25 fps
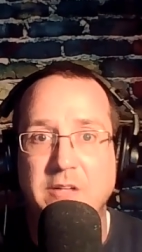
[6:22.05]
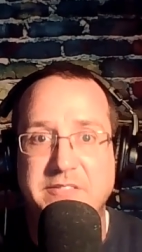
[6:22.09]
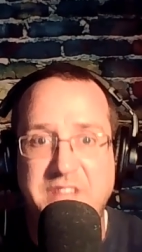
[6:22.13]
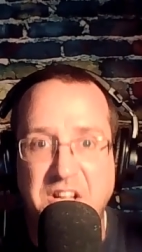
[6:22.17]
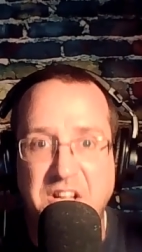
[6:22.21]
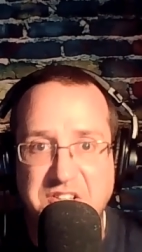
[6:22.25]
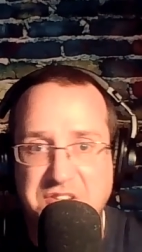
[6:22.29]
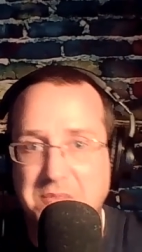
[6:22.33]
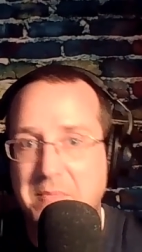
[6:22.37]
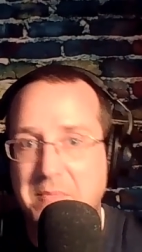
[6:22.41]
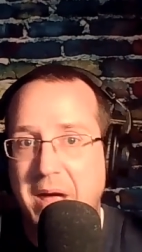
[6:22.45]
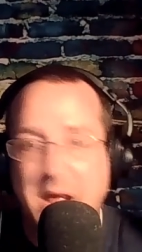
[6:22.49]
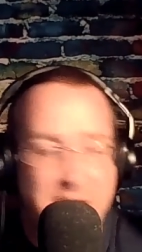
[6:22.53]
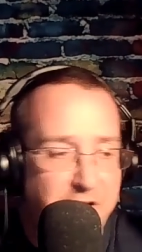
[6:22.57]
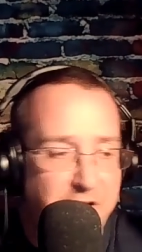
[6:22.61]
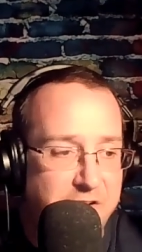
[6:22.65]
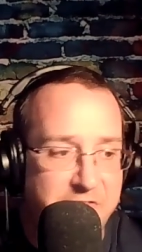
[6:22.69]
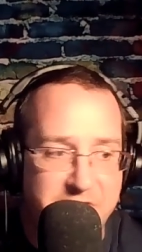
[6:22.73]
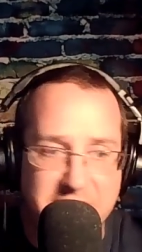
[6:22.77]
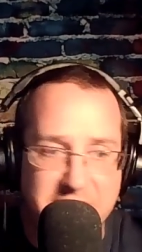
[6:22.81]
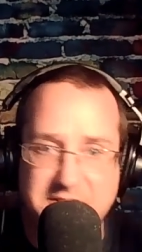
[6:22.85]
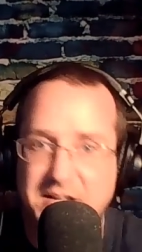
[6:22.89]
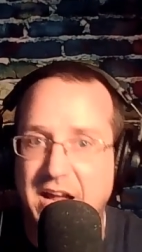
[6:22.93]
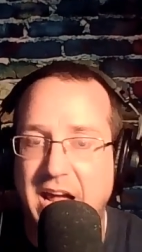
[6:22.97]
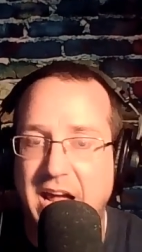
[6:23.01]
Doesn't matter
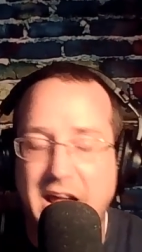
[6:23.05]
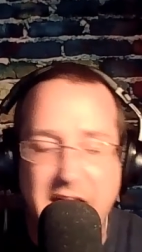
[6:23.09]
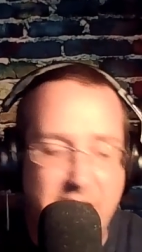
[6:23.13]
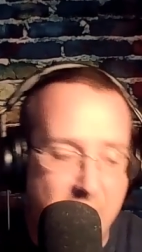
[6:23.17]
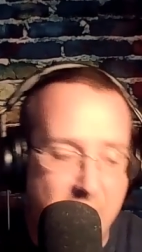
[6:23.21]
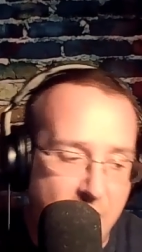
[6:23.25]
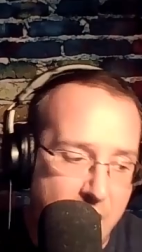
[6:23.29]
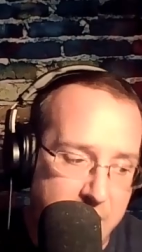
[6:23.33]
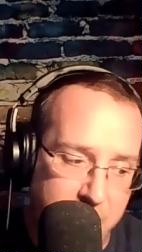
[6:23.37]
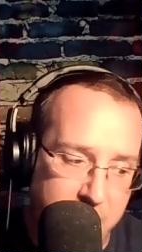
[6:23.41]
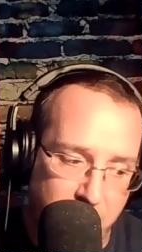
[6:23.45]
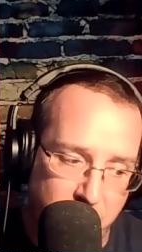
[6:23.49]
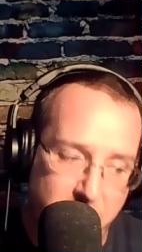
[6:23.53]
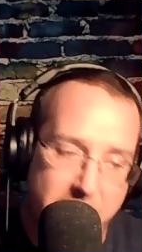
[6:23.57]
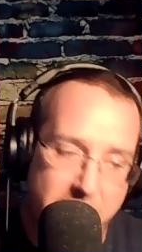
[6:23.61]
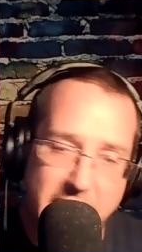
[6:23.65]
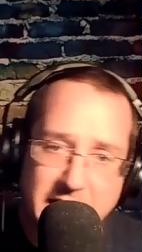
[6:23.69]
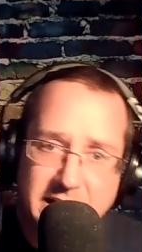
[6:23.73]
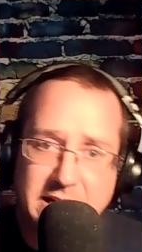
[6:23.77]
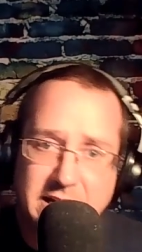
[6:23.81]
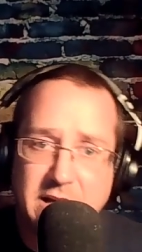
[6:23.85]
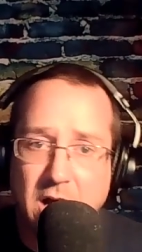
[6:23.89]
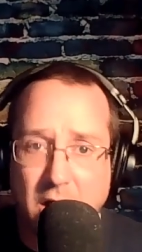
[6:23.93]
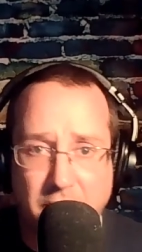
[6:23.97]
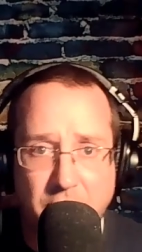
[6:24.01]
if it's A I or
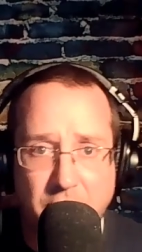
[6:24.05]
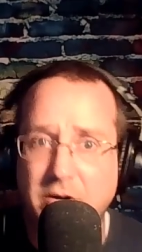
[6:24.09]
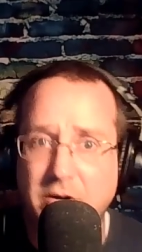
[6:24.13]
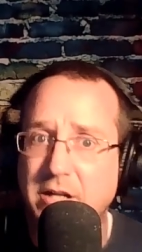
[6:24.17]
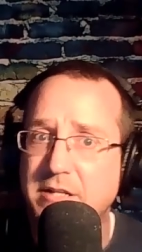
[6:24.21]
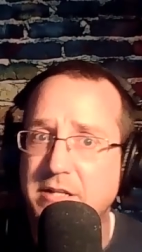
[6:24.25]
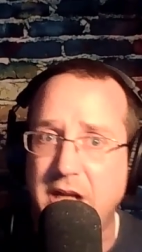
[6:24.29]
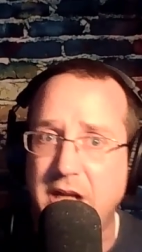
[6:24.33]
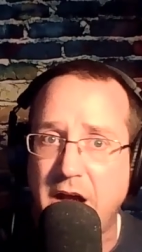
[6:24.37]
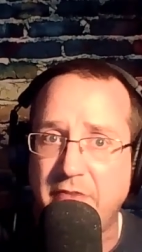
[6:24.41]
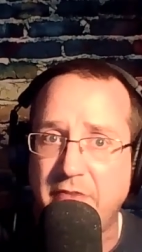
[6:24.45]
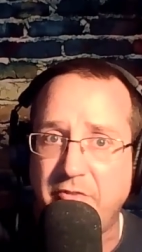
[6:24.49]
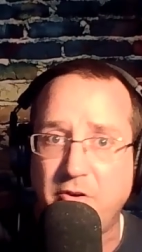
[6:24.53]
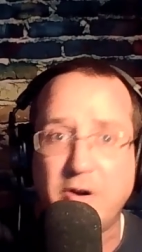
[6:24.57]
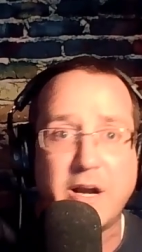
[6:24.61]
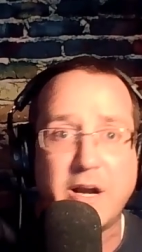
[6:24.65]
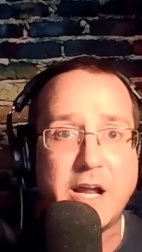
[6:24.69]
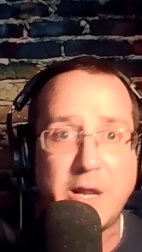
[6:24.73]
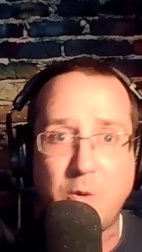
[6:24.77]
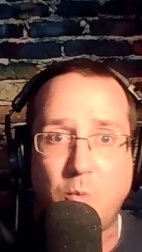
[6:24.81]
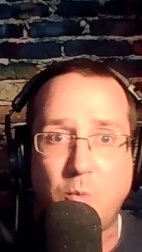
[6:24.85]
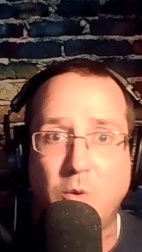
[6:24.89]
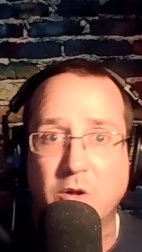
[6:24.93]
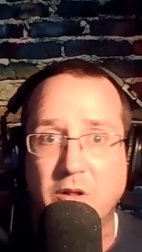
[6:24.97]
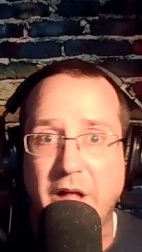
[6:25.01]
any other endeavor,
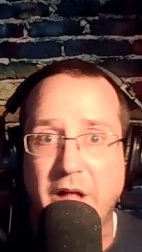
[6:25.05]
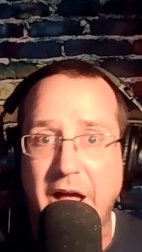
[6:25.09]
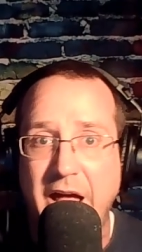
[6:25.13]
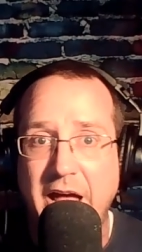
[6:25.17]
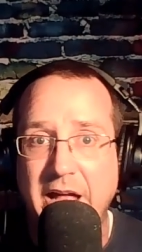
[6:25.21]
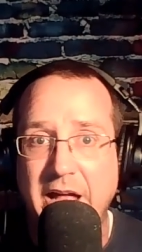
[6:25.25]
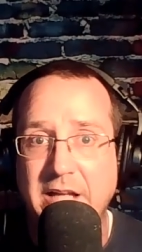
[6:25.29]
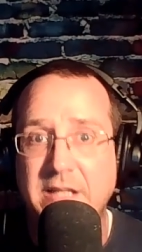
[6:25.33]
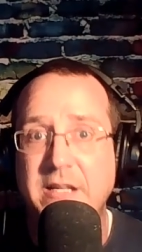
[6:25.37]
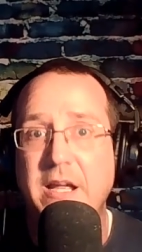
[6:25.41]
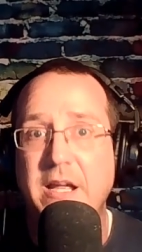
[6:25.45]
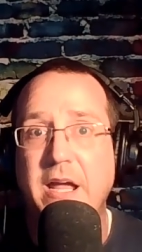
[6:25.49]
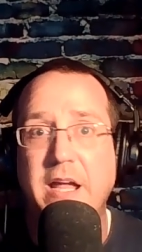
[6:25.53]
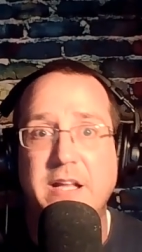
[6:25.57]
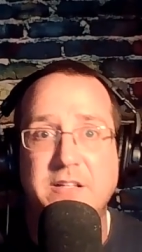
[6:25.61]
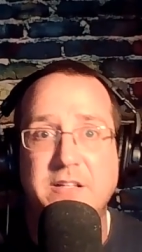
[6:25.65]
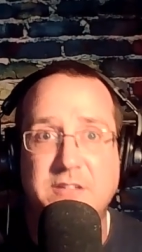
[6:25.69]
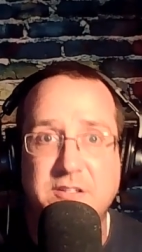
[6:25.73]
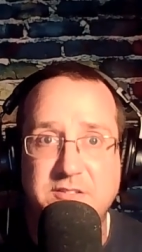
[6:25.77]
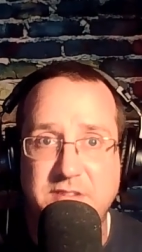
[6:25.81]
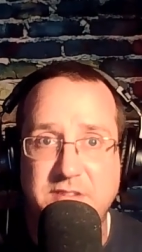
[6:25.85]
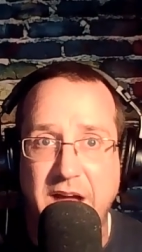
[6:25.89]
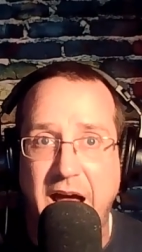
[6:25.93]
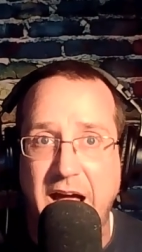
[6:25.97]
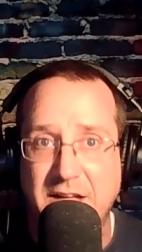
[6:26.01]
it will end in
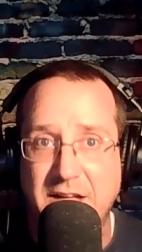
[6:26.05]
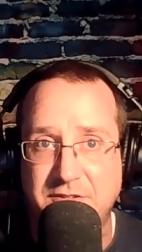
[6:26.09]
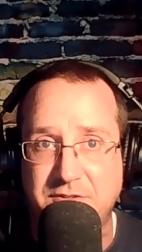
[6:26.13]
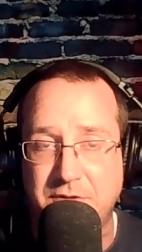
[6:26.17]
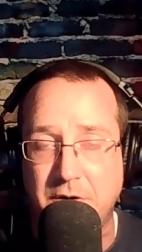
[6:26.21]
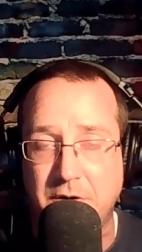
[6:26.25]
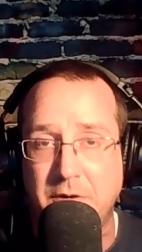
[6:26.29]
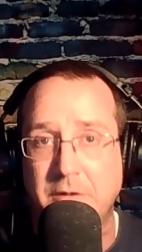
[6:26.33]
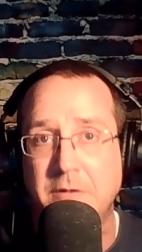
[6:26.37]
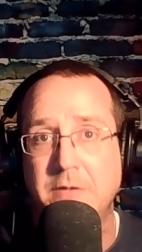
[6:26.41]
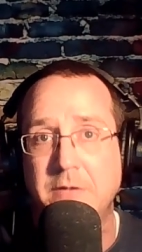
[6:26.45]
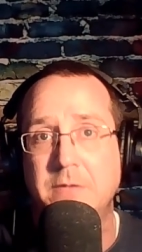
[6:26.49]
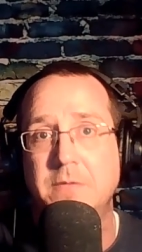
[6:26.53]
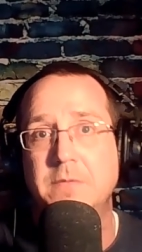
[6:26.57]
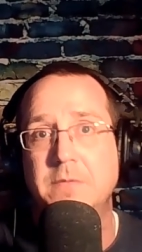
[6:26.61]
disaster.